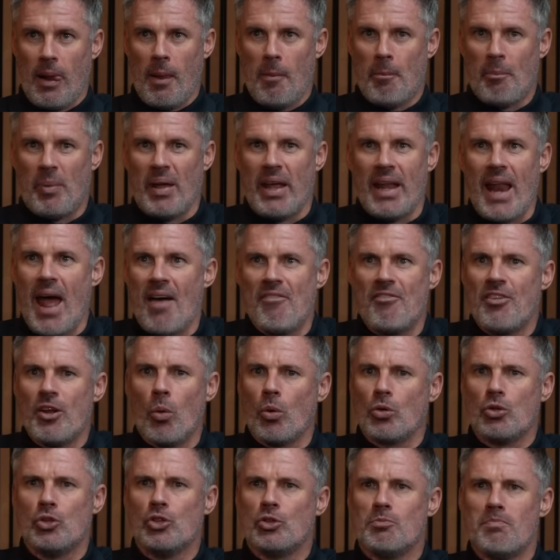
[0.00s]
being
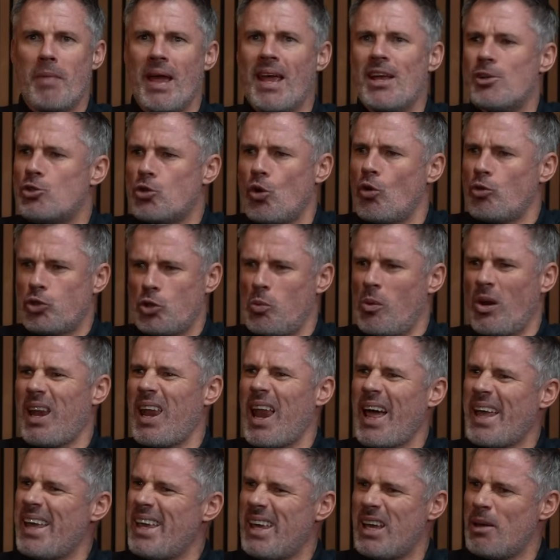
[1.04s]
everyone's mate or someone
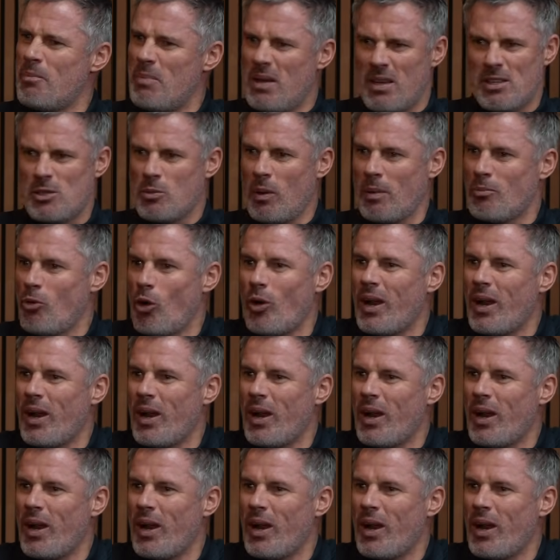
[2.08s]
liking me. So I'm not